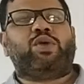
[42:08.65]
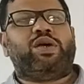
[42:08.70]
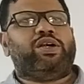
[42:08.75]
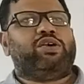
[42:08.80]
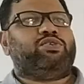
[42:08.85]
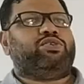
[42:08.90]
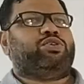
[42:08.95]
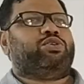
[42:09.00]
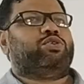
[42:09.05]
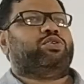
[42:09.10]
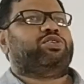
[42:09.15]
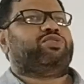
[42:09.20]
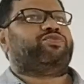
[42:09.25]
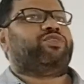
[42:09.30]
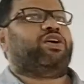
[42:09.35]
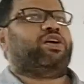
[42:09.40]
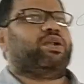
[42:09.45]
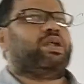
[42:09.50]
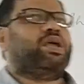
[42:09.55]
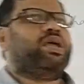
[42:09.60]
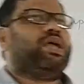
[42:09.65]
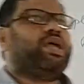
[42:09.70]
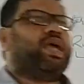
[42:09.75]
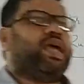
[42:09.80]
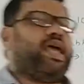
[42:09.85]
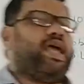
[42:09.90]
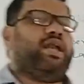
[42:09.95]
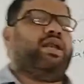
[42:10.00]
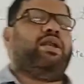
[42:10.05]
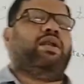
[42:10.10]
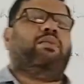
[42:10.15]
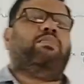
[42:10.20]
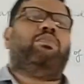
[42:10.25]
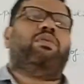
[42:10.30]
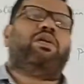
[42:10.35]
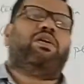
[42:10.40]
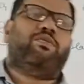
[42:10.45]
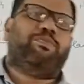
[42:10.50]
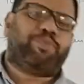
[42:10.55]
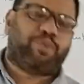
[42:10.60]
going to use for n
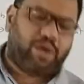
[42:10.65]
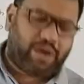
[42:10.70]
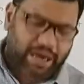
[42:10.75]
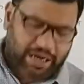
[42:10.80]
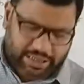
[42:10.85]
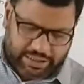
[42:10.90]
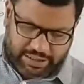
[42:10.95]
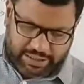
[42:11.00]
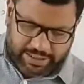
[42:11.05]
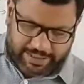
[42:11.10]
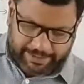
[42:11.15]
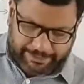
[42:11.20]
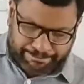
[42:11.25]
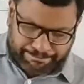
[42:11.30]
number of products.